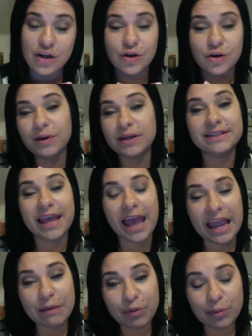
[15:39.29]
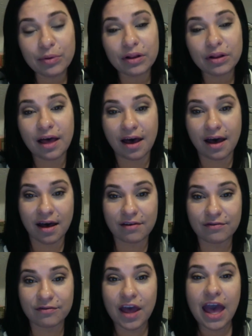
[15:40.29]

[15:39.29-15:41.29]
who is capable of